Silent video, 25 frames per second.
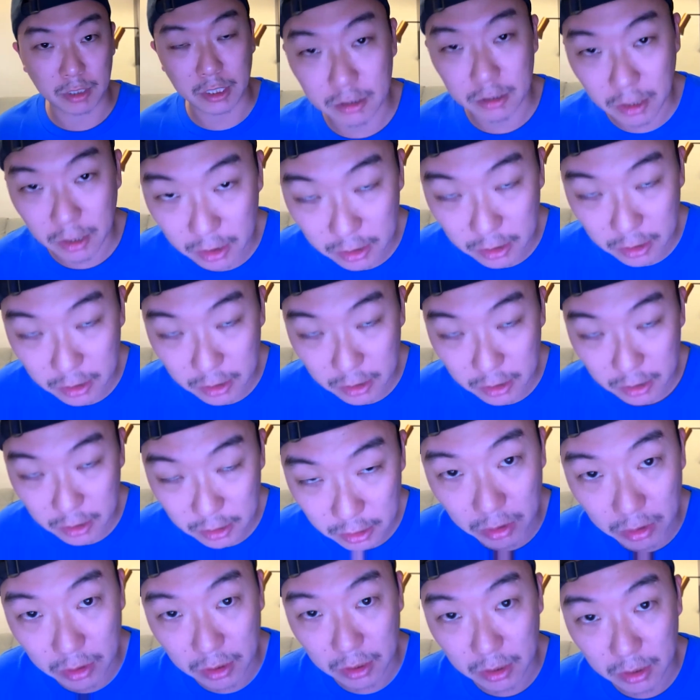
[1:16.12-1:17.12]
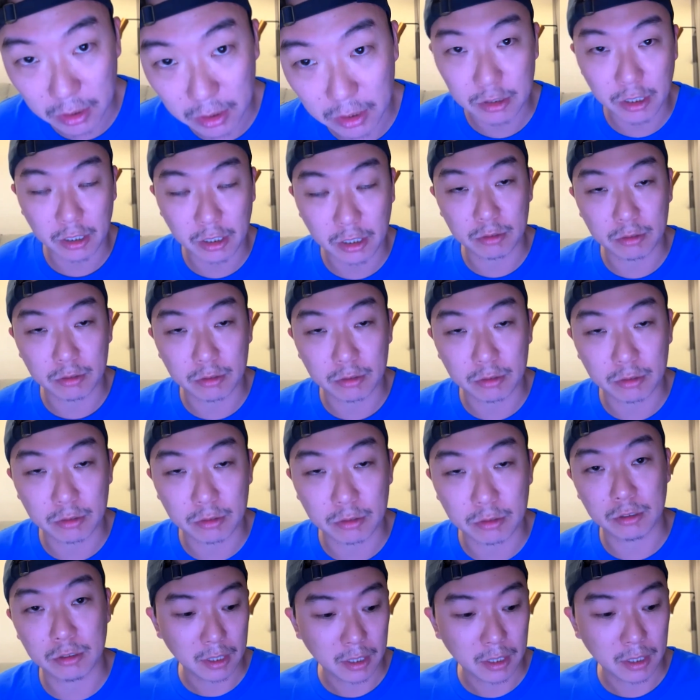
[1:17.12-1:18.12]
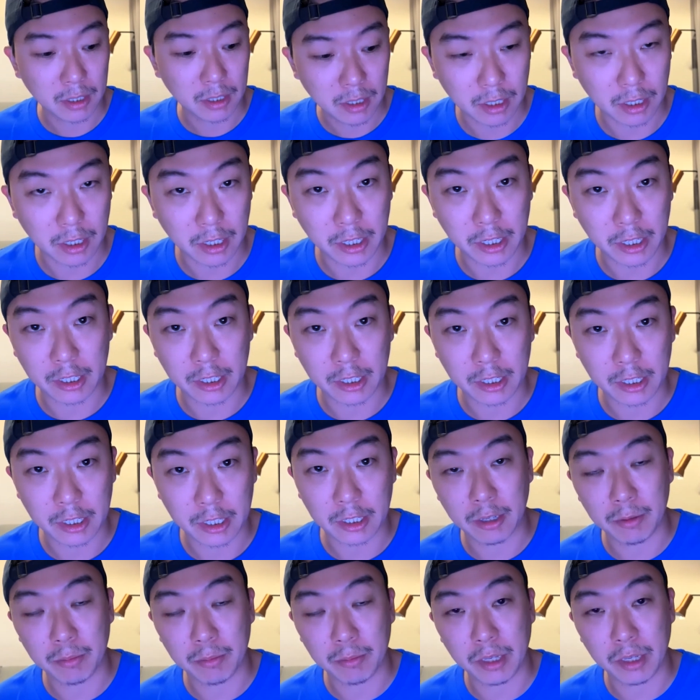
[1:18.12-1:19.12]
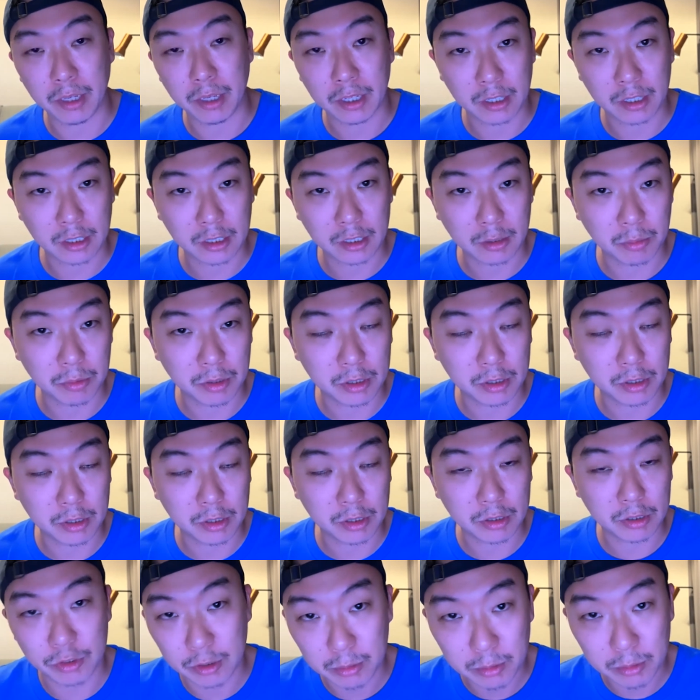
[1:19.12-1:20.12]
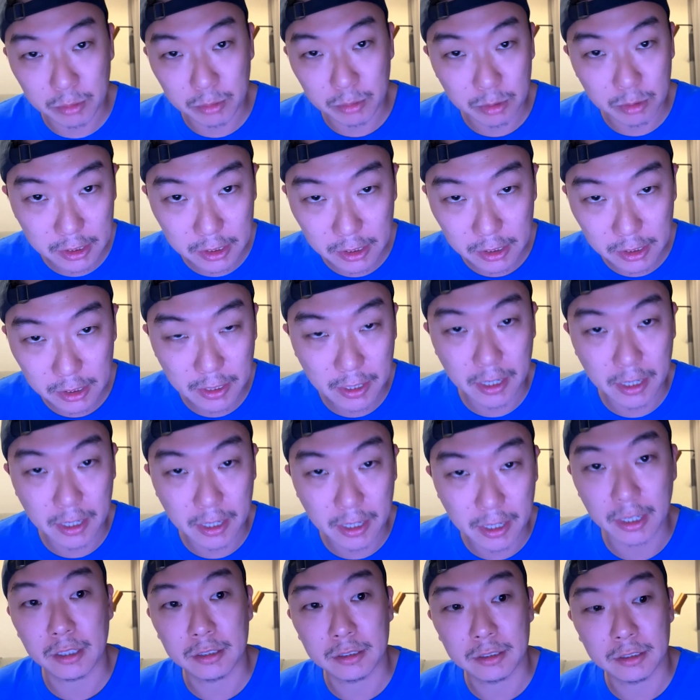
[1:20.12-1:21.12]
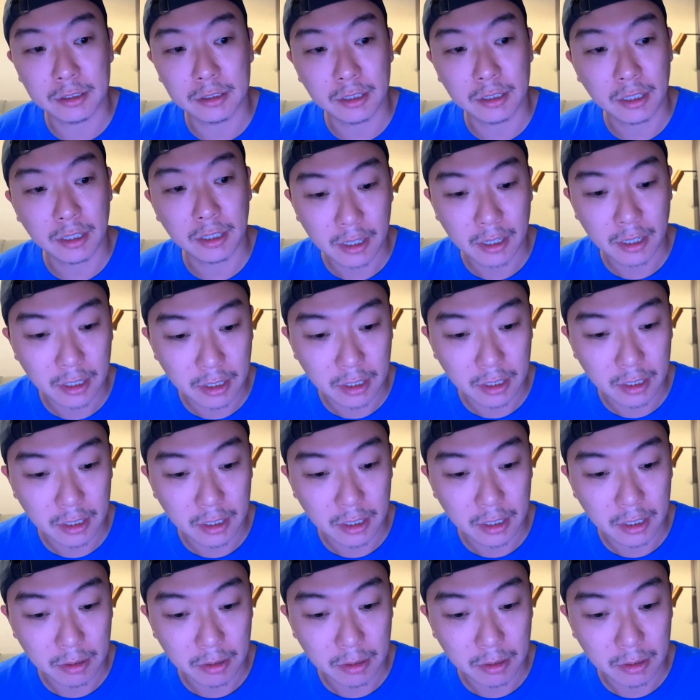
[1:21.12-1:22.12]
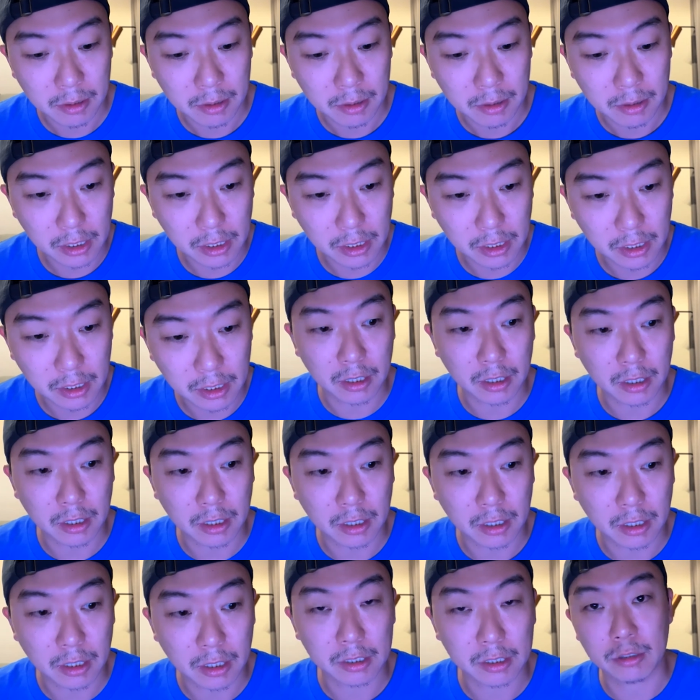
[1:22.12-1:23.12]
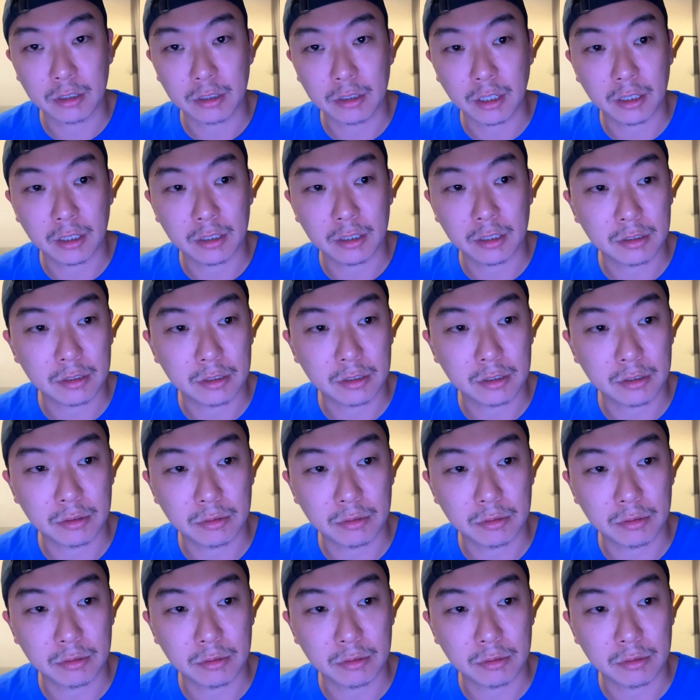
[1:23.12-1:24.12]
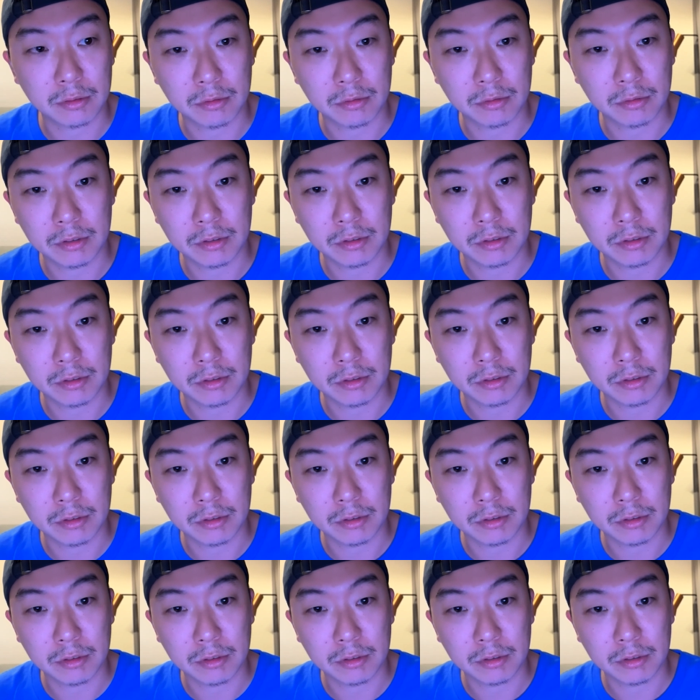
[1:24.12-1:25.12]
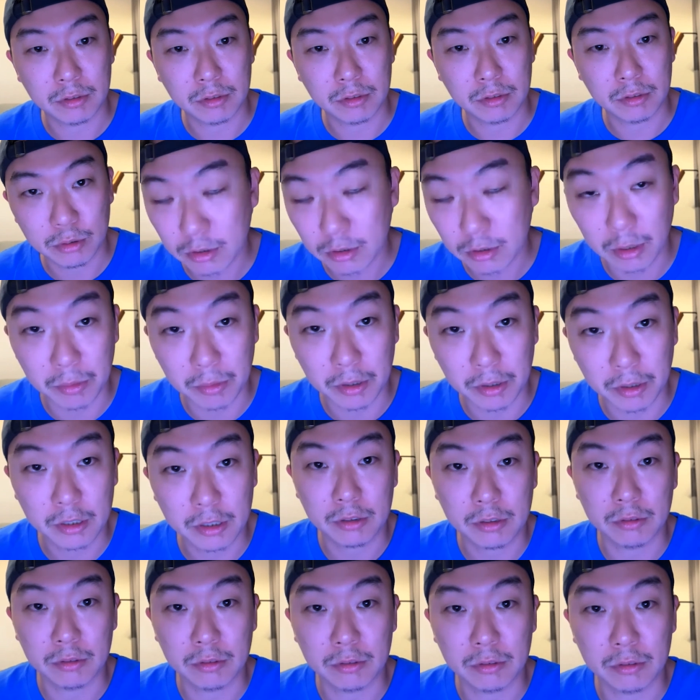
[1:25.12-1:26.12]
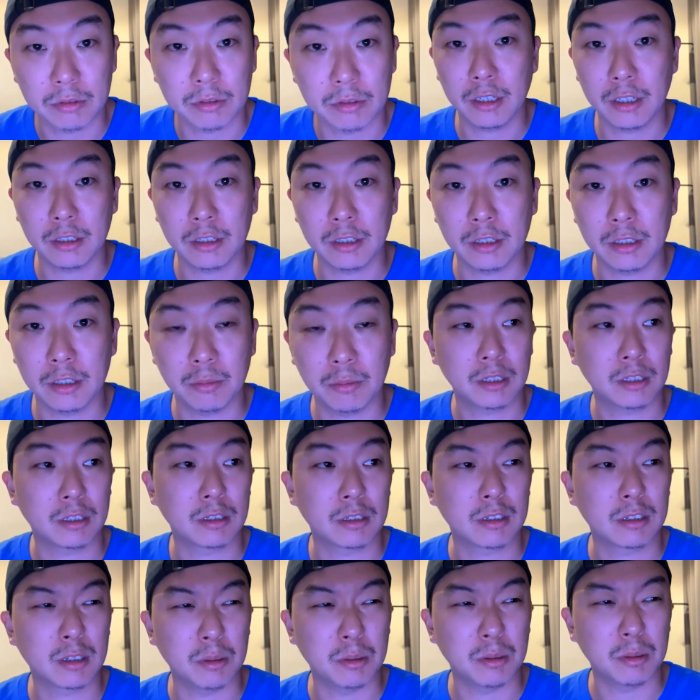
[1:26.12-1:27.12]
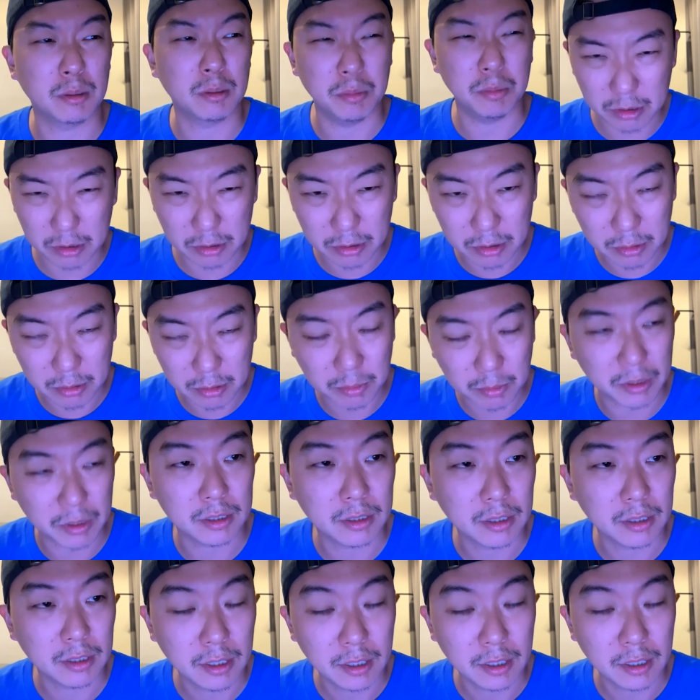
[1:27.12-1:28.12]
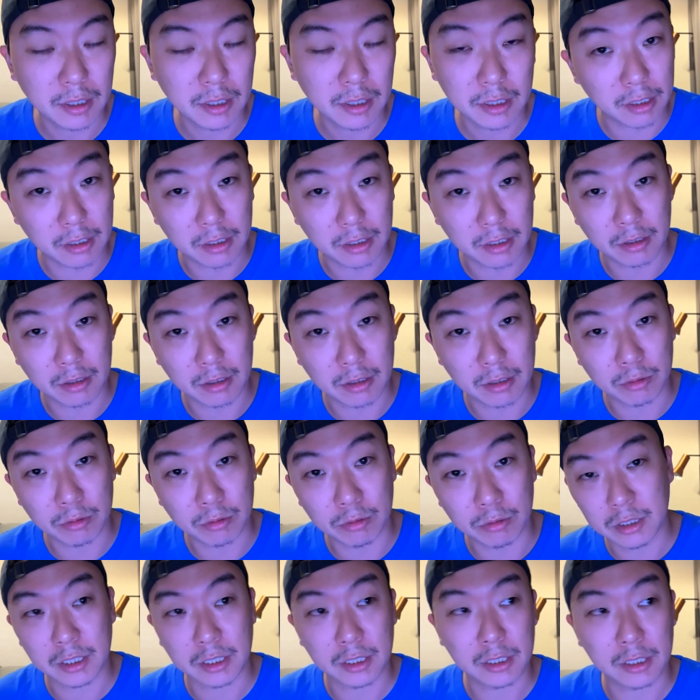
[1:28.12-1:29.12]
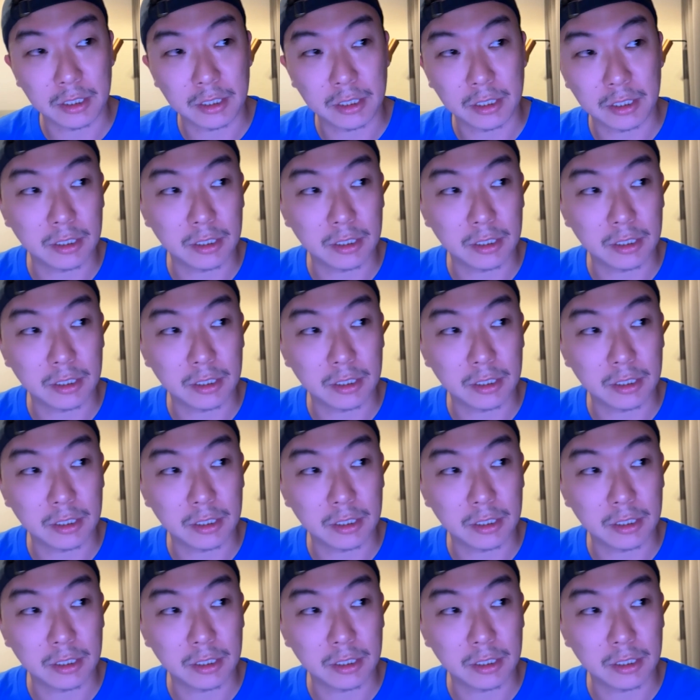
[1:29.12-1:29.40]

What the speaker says: you guys know what this channel's about. I am a commercial film director, and basically I showcase really cool commercials. Yeah, you might think commercials, but yeah, there are really